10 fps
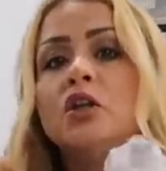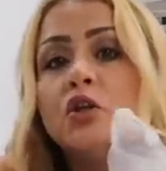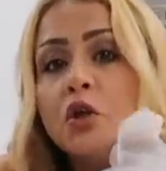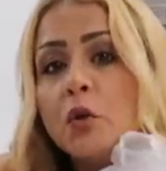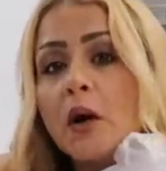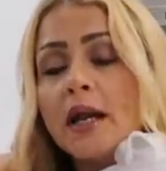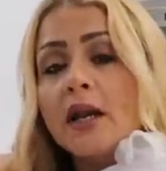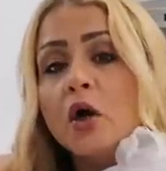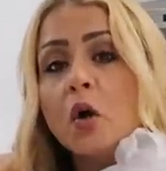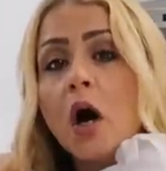Do you
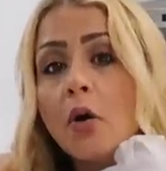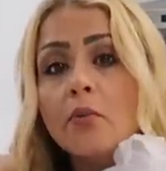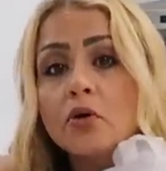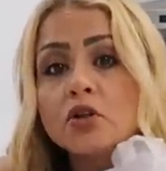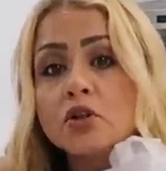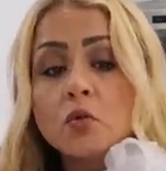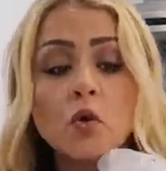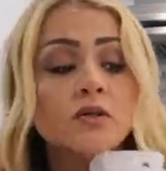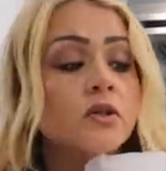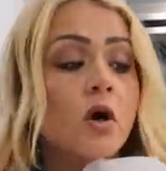wanna know how much was